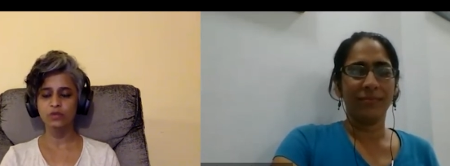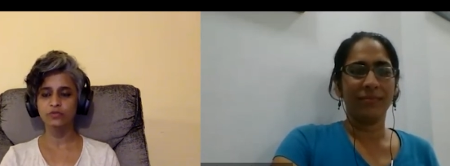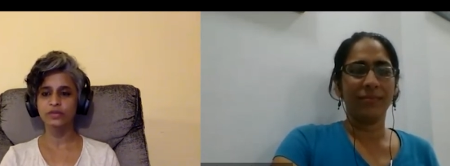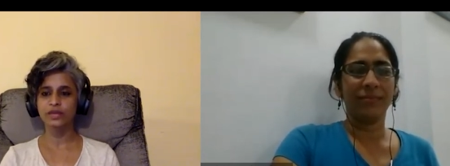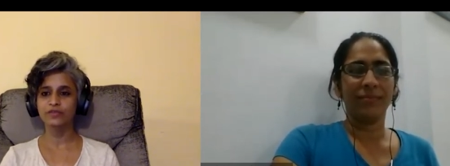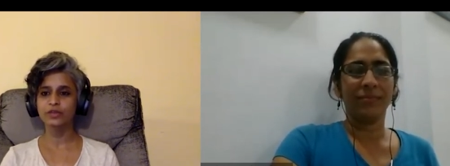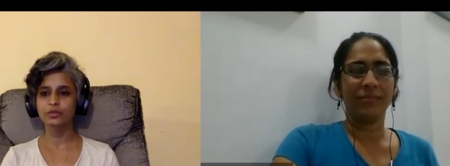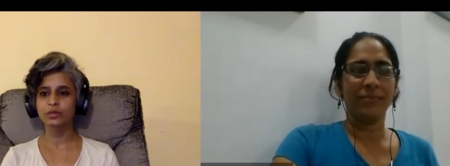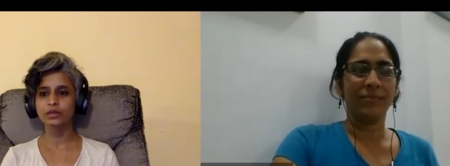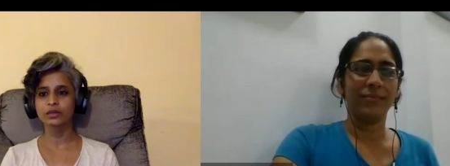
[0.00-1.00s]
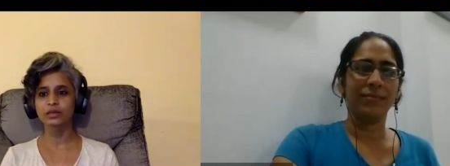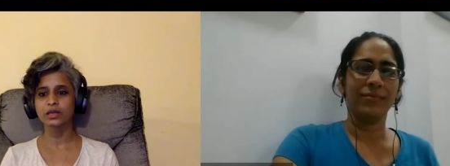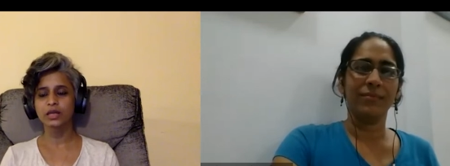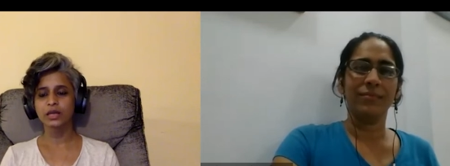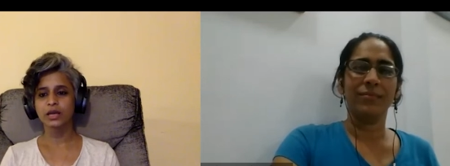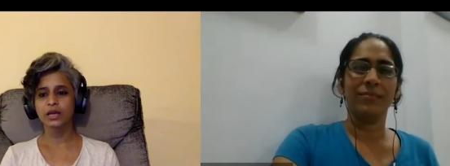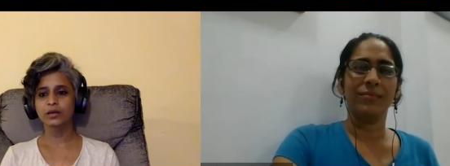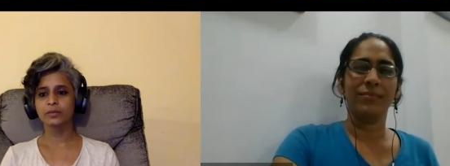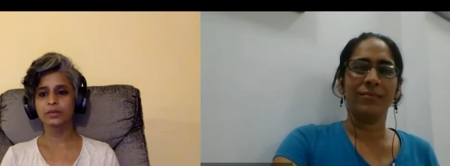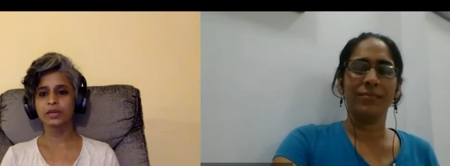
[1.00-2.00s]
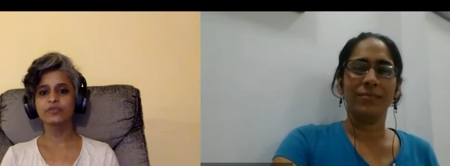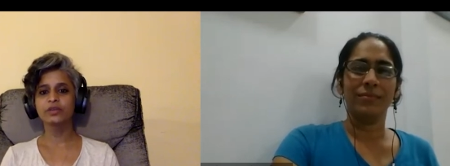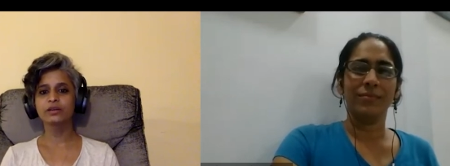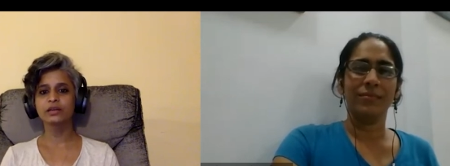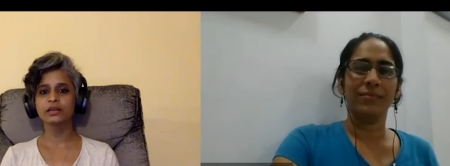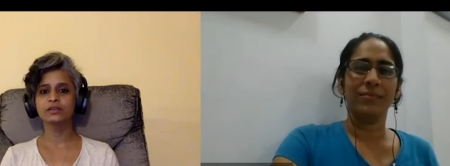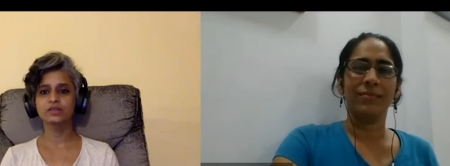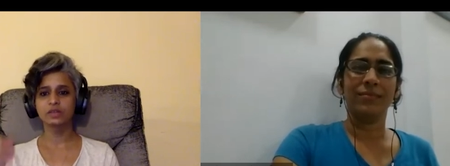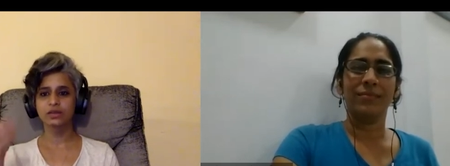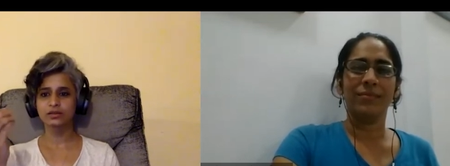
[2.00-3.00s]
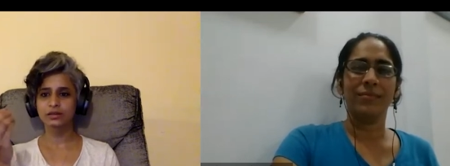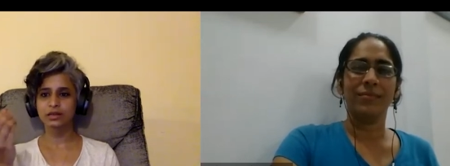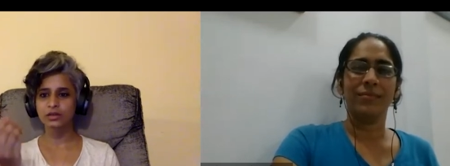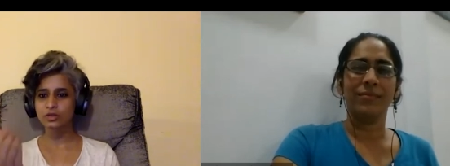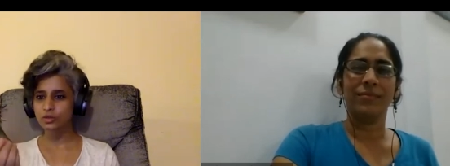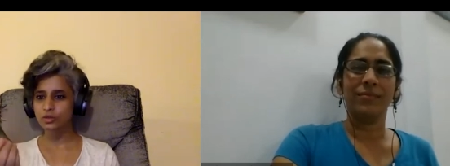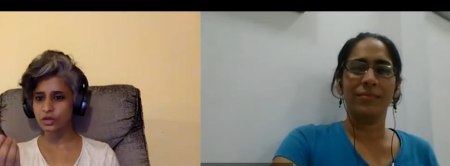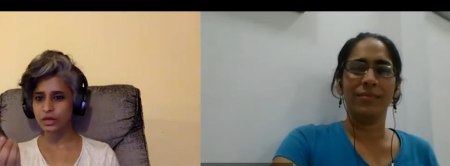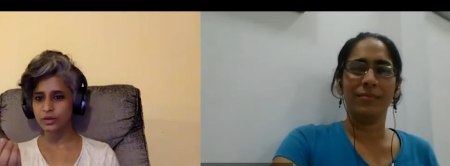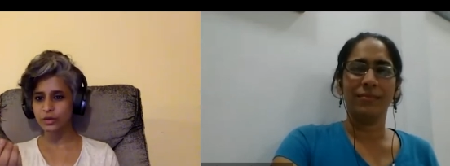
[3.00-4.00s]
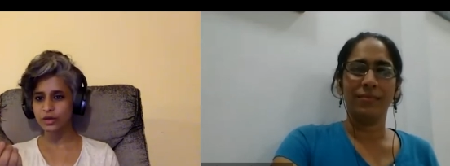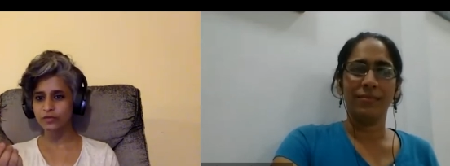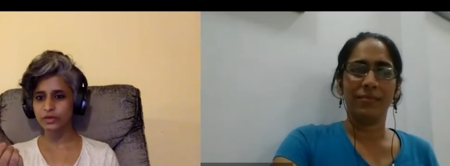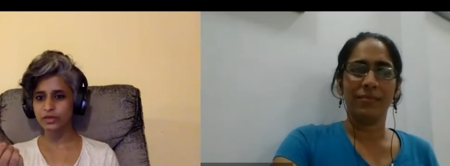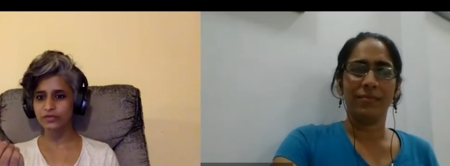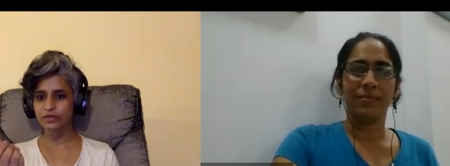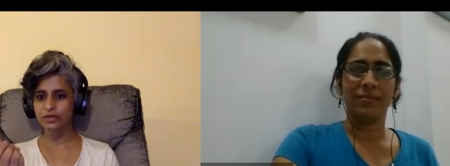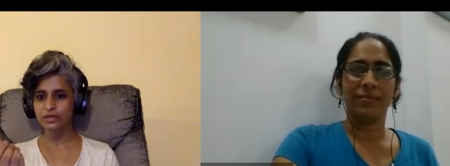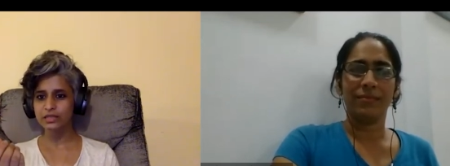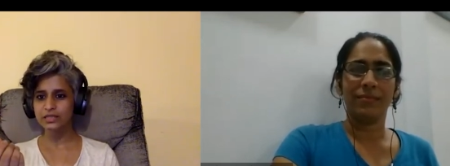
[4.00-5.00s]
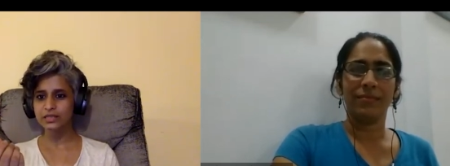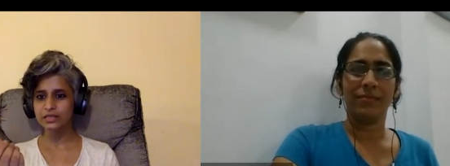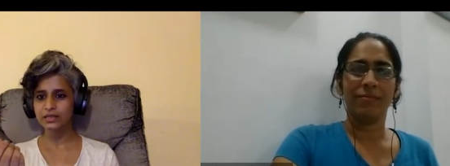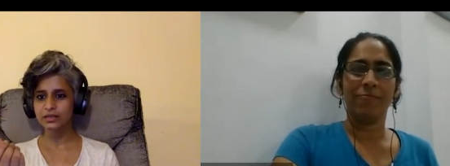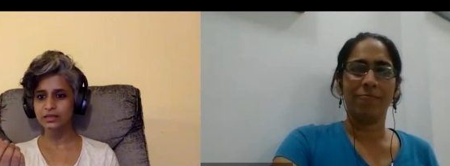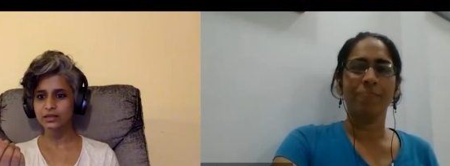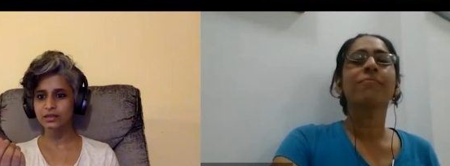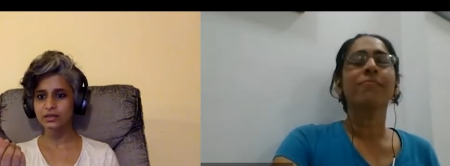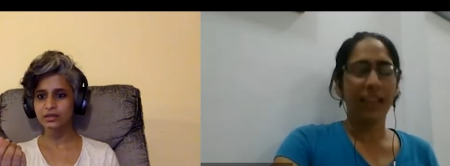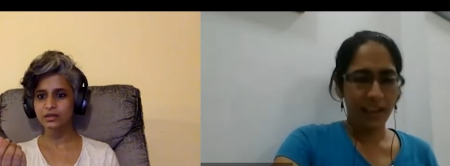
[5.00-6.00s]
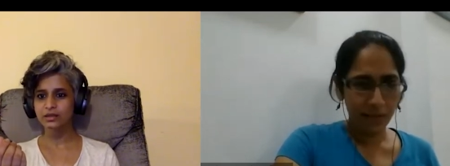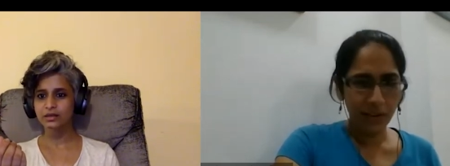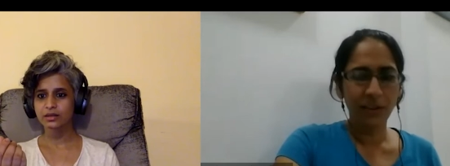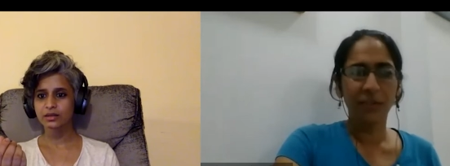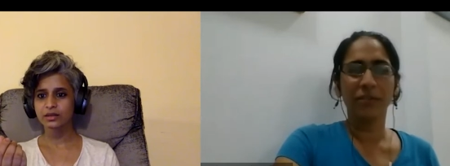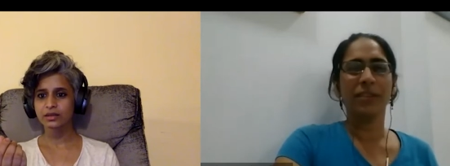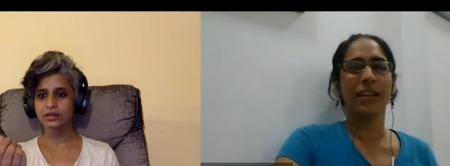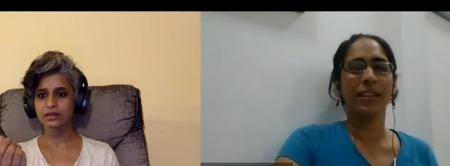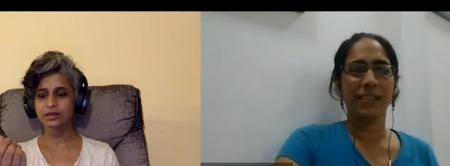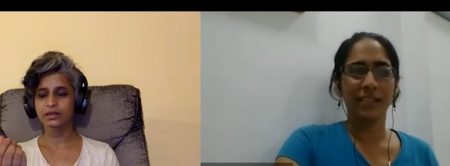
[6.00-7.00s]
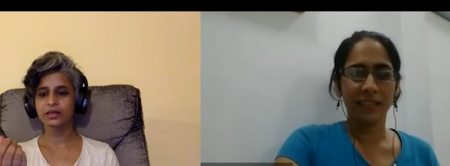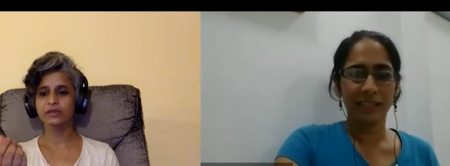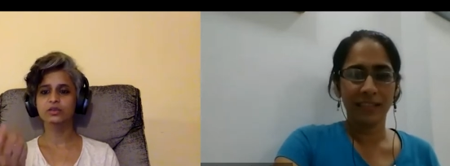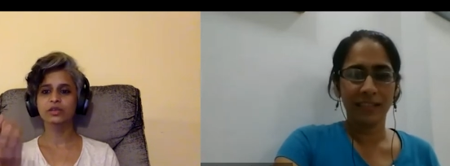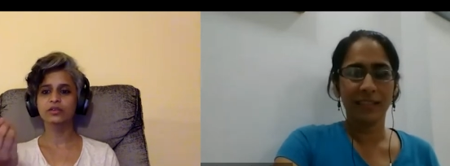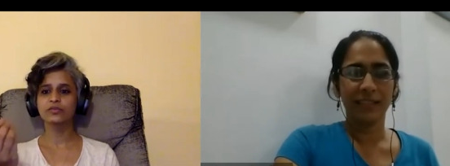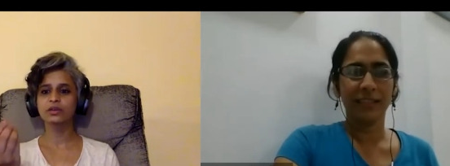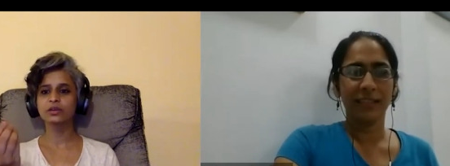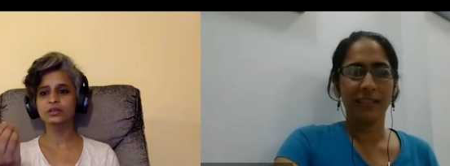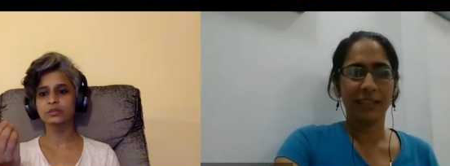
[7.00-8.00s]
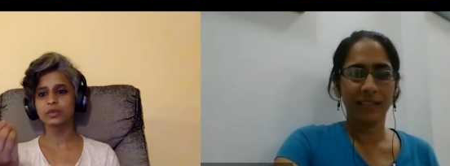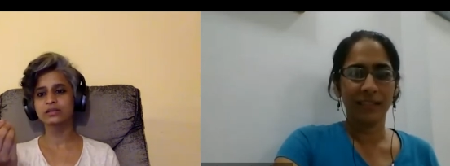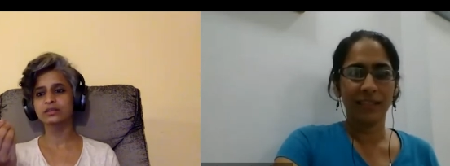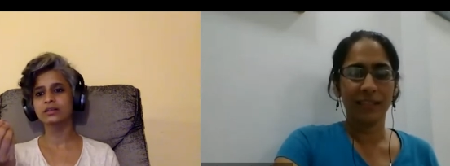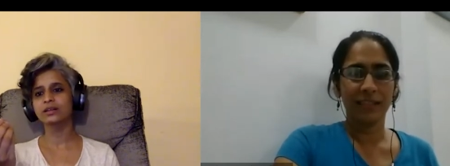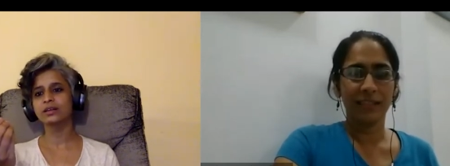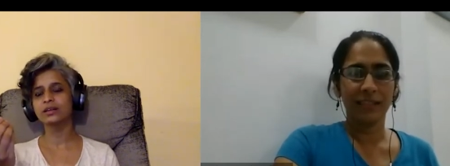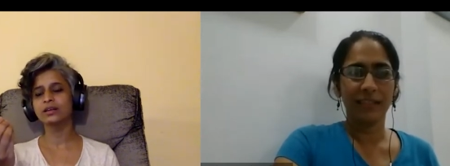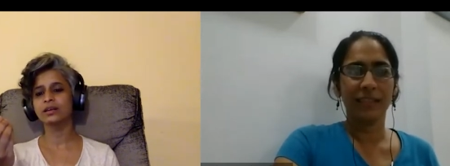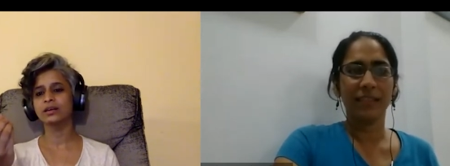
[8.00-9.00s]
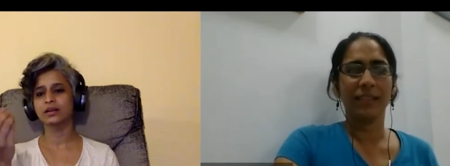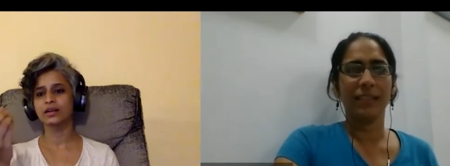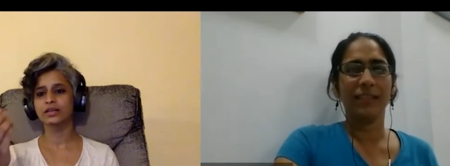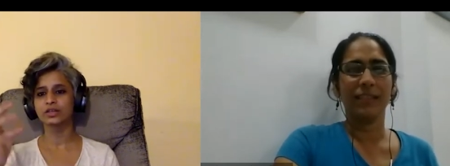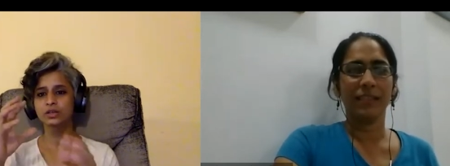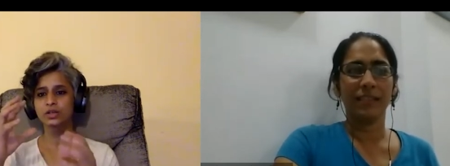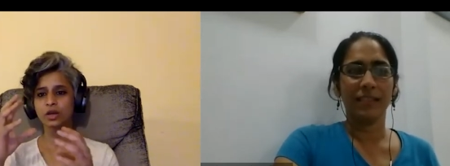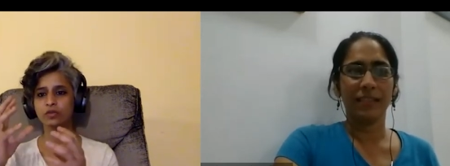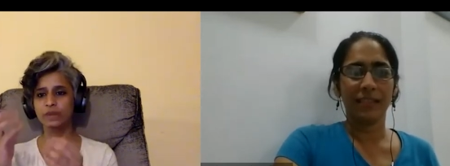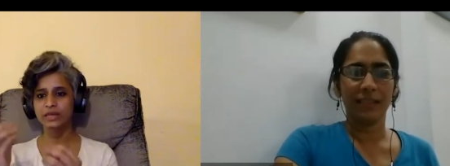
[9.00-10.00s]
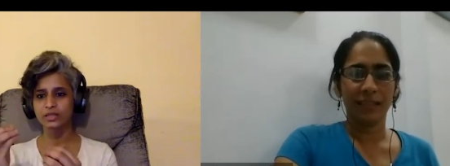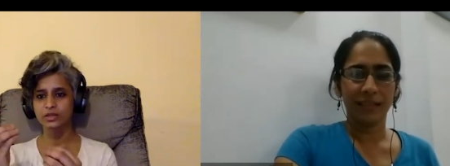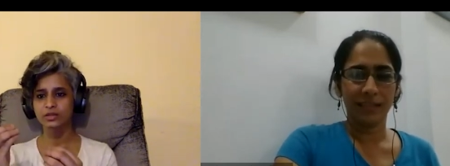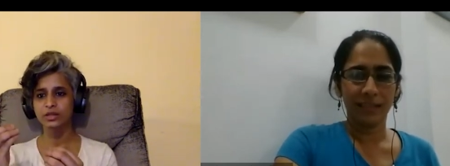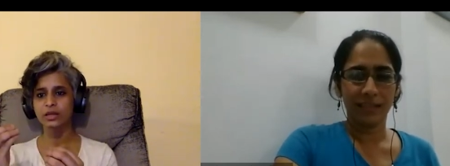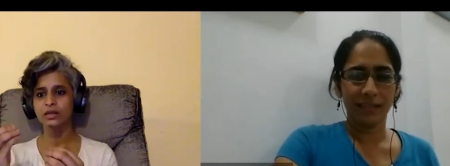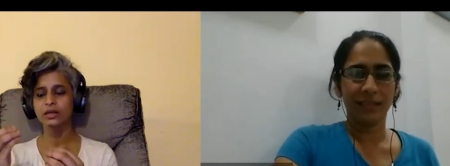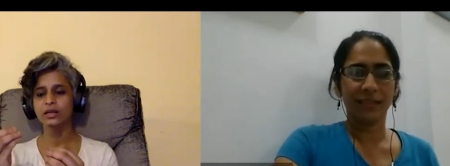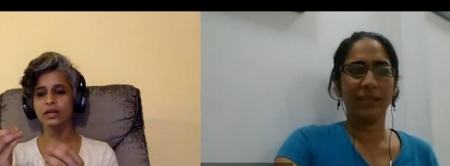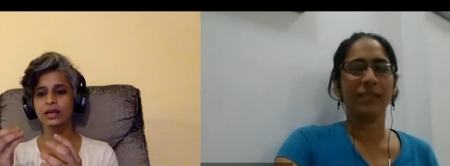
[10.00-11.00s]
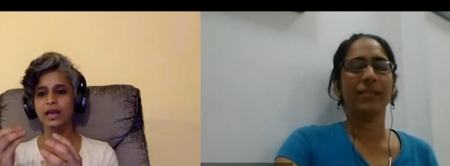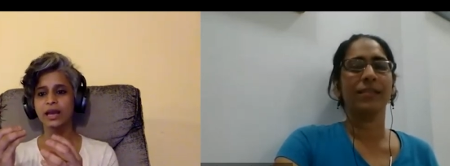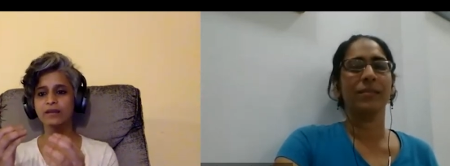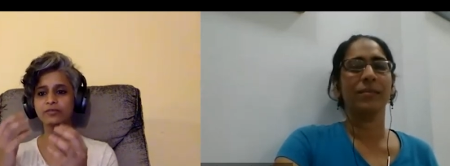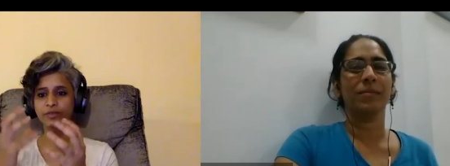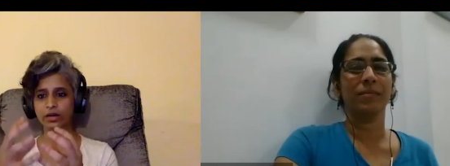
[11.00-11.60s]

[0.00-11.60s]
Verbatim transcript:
Speaker 1: of kefir milk. Kefir is, are you aware of what kefir is?
Speaker 2: I've heard of it, yes.
Speaker 1: Yeah, so kefir is basically a collection of bacteria and